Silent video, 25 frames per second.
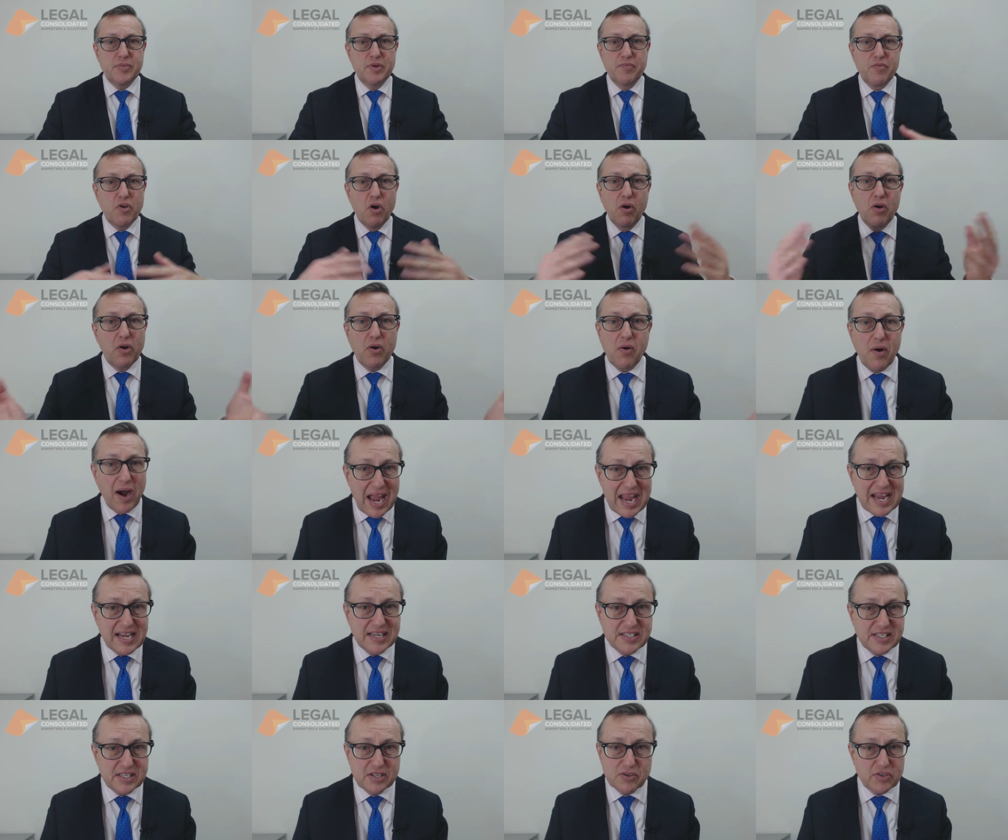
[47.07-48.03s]
have gone
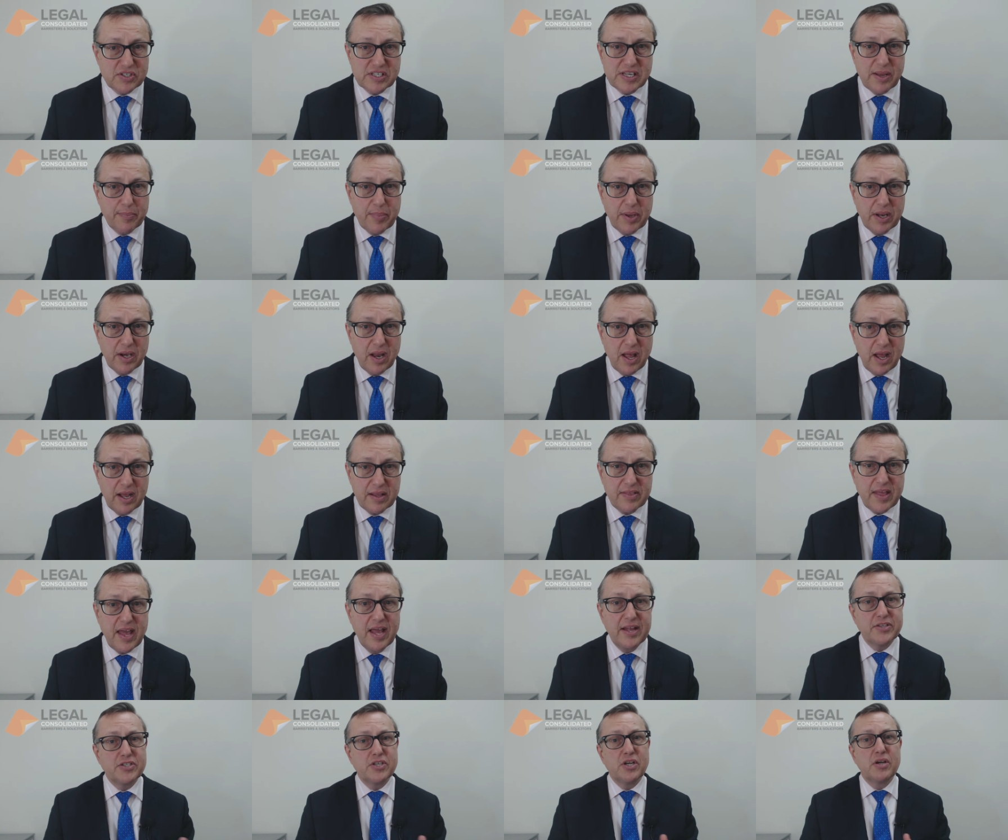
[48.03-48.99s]
crazy or something like that.